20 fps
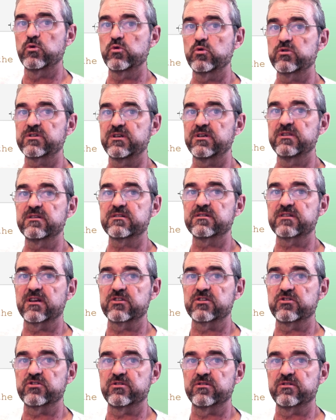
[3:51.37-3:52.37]
whose
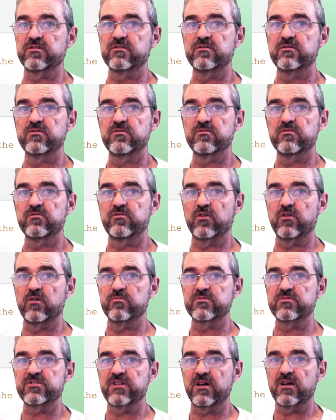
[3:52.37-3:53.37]
intersection
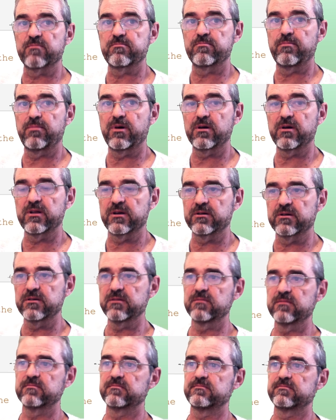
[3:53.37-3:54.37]
forms the
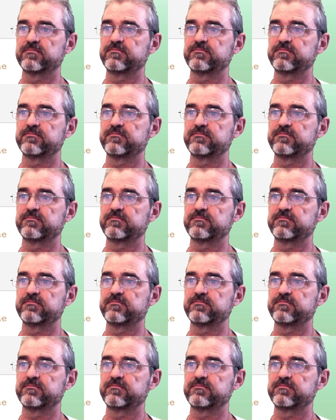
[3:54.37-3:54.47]
polygon.